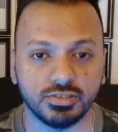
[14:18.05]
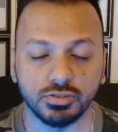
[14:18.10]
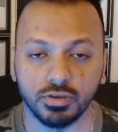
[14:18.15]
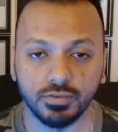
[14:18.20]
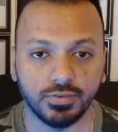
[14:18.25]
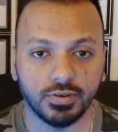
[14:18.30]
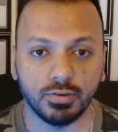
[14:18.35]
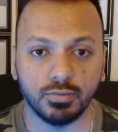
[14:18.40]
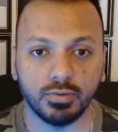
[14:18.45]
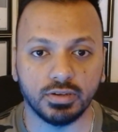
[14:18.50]
So
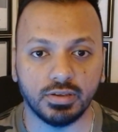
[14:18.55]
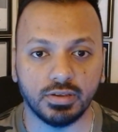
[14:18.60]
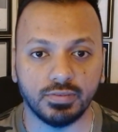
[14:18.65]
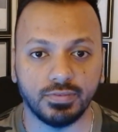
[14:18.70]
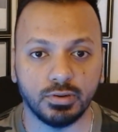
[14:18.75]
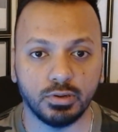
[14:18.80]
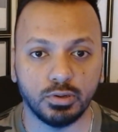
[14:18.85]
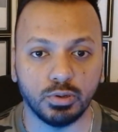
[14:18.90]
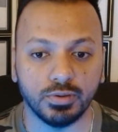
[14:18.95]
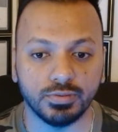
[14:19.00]
far
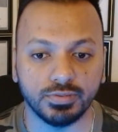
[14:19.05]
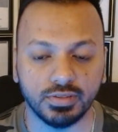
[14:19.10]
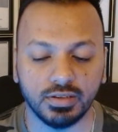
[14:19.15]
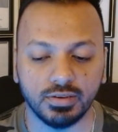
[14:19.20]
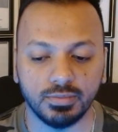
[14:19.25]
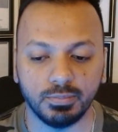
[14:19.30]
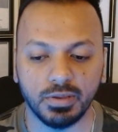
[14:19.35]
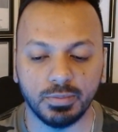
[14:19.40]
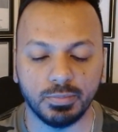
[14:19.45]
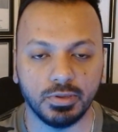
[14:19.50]
whatever you have
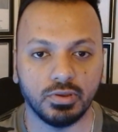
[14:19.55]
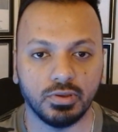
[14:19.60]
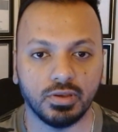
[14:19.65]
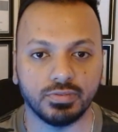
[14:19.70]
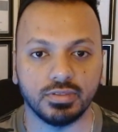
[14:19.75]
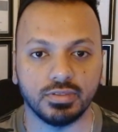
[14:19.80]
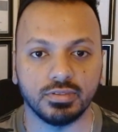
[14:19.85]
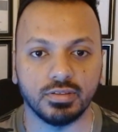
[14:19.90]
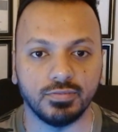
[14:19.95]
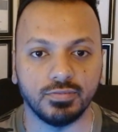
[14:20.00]
seen, maybe you have
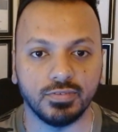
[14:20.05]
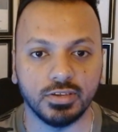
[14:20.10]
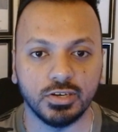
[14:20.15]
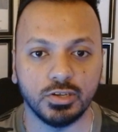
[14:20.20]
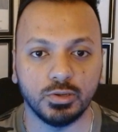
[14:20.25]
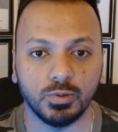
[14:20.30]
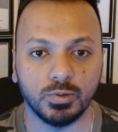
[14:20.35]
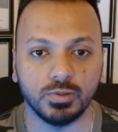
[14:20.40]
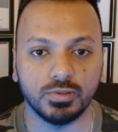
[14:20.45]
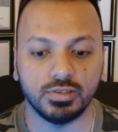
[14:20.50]
seen some
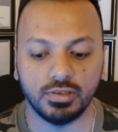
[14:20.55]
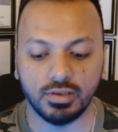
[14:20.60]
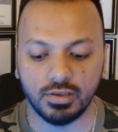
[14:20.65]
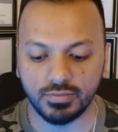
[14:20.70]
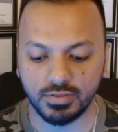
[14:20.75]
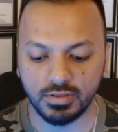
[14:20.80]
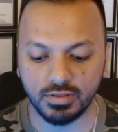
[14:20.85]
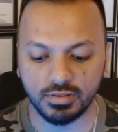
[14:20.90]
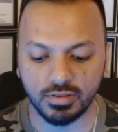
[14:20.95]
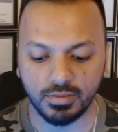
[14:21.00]
videos, you
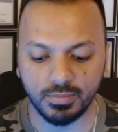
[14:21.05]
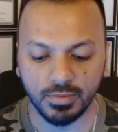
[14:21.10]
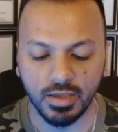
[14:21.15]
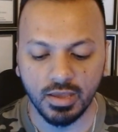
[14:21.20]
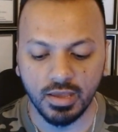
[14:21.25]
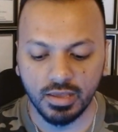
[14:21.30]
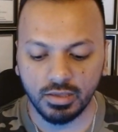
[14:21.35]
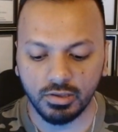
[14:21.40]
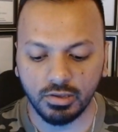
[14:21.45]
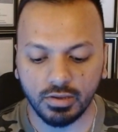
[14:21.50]
have seen some,
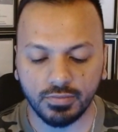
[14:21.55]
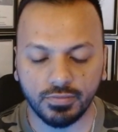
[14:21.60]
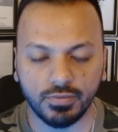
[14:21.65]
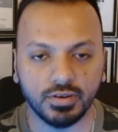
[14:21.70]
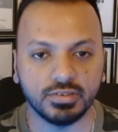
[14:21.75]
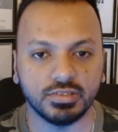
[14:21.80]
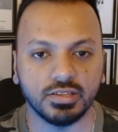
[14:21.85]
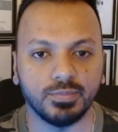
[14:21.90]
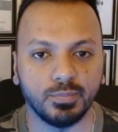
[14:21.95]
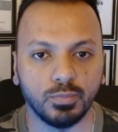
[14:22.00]
you have
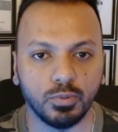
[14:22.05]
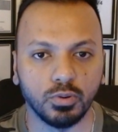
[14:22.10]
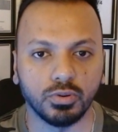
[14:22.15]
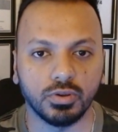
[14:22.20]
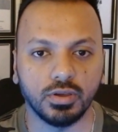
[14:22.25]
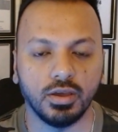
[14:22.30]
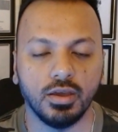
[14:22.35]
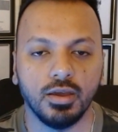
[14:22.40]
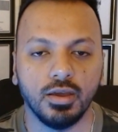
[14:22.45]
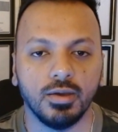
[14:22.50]
read some
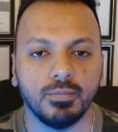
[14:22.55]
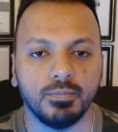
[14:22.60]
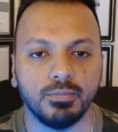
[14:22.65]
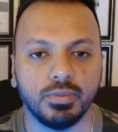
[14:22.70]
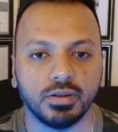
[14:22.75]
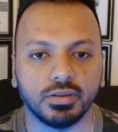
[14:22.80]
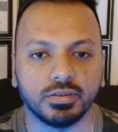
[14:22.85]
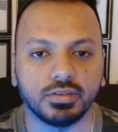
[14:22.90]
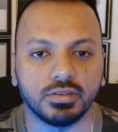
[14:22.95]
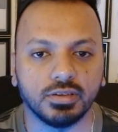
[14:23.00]
book,
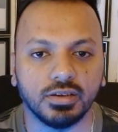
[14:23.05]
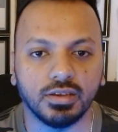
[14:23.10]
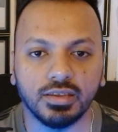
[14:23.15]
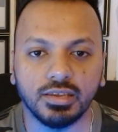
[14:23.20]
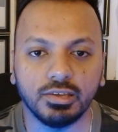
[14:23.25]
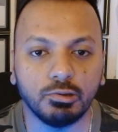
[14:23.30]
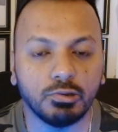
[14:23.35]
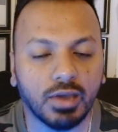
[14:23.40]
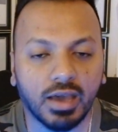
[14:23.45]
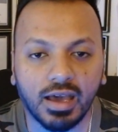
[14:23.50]
but
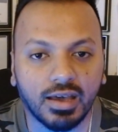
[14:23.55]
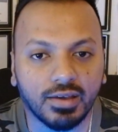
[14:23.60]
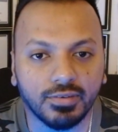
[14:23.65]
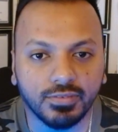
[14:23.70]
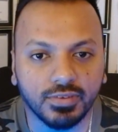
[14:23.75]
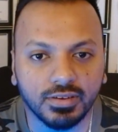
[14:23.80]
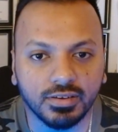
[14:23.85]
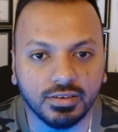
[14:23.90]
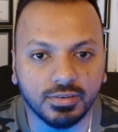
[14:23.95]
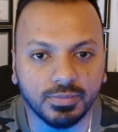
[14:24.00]
you
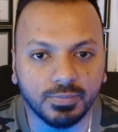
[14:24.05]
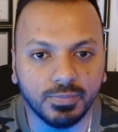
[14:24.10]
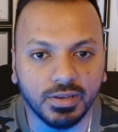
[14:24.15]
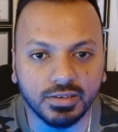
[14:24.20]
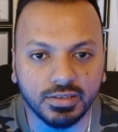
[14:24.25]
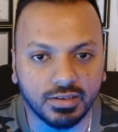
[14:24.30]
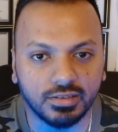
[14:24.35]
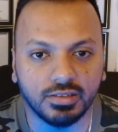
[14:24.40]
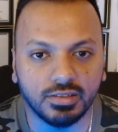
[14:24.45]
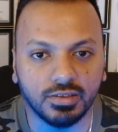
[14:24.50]
haven't
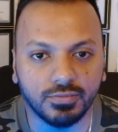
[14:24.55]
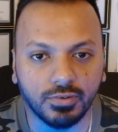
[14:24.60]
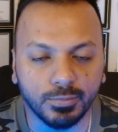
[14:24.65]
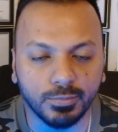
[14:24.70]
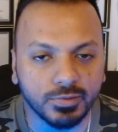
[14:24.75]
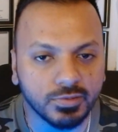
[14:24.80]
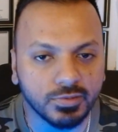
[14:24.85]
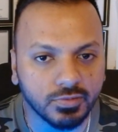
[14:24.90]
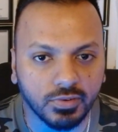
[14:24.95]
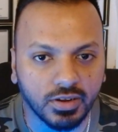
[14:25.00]
built anything
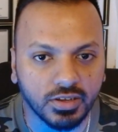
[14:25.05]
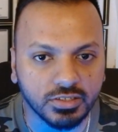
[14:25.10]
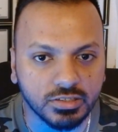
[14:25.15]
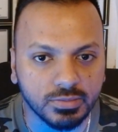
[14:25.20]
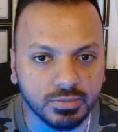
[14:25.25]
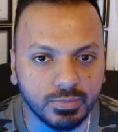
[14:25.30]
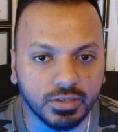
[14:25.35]
from scratch.